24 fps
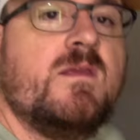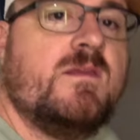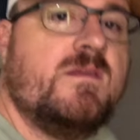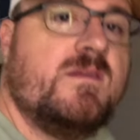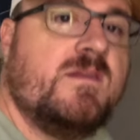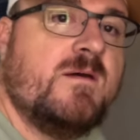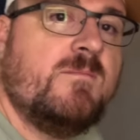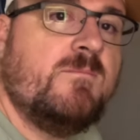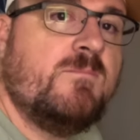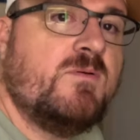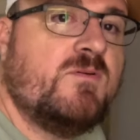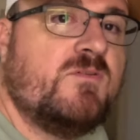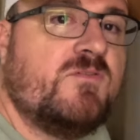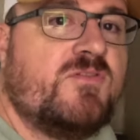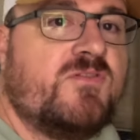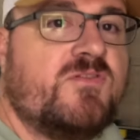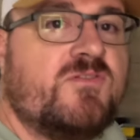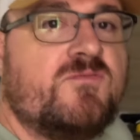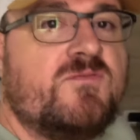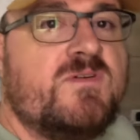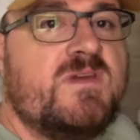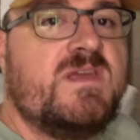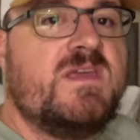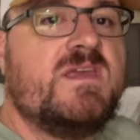Number
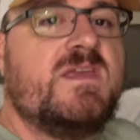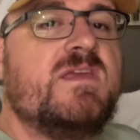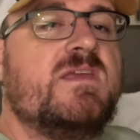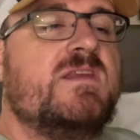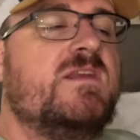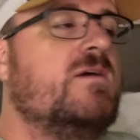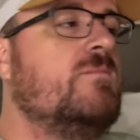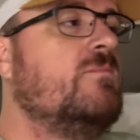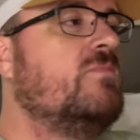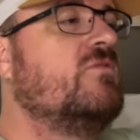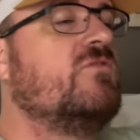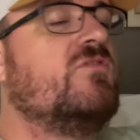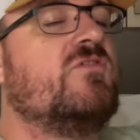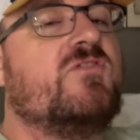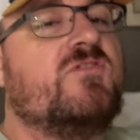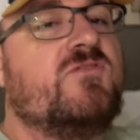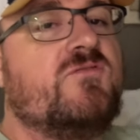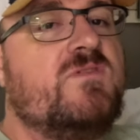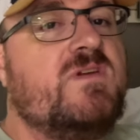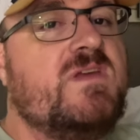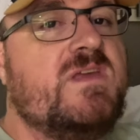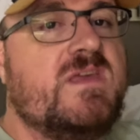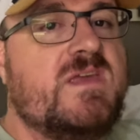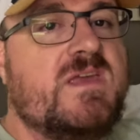three
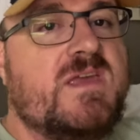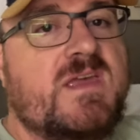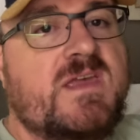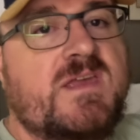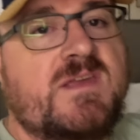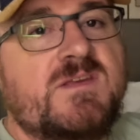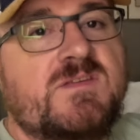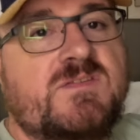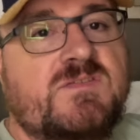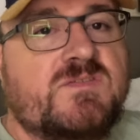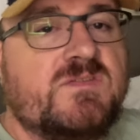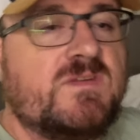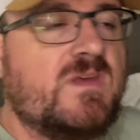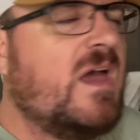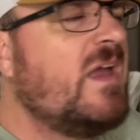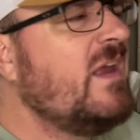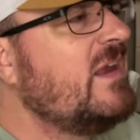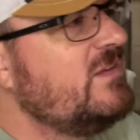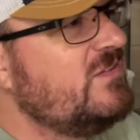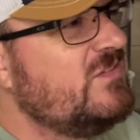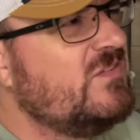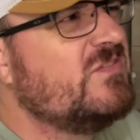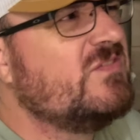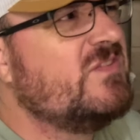is, I
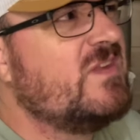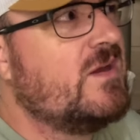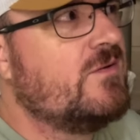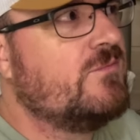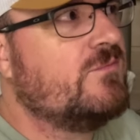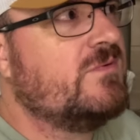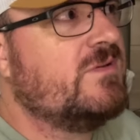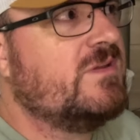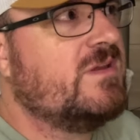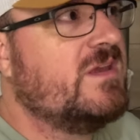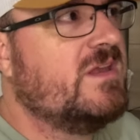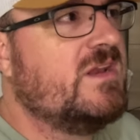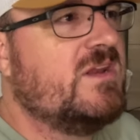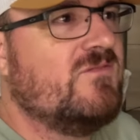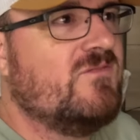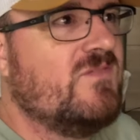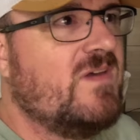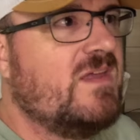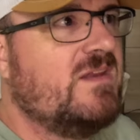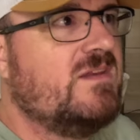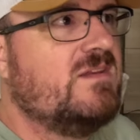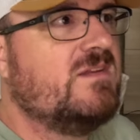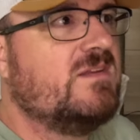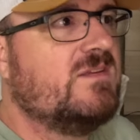guess it's not really an
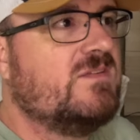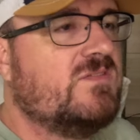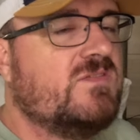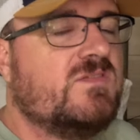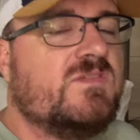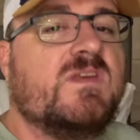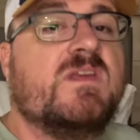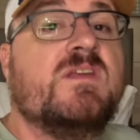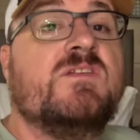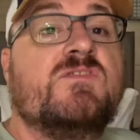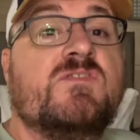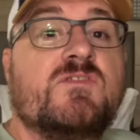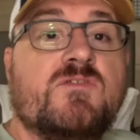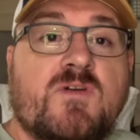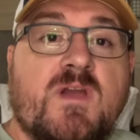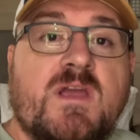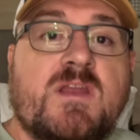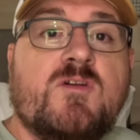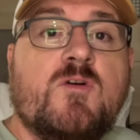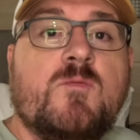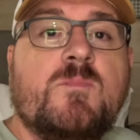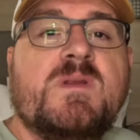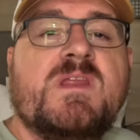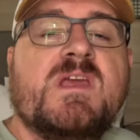event, it's the
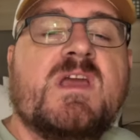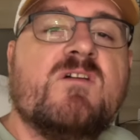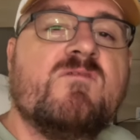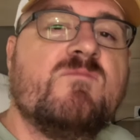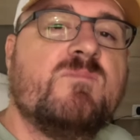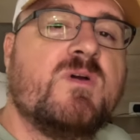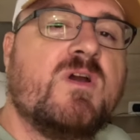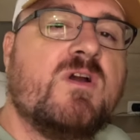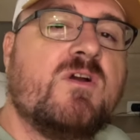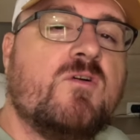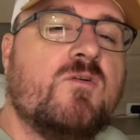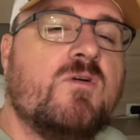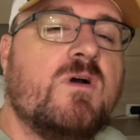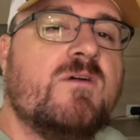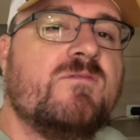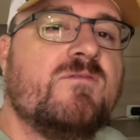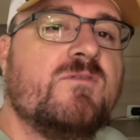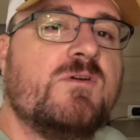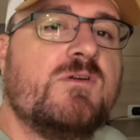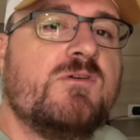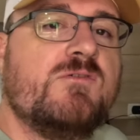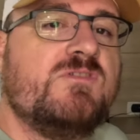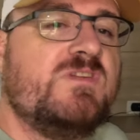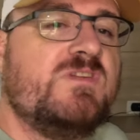grand opening of Bronco Off-Roadeo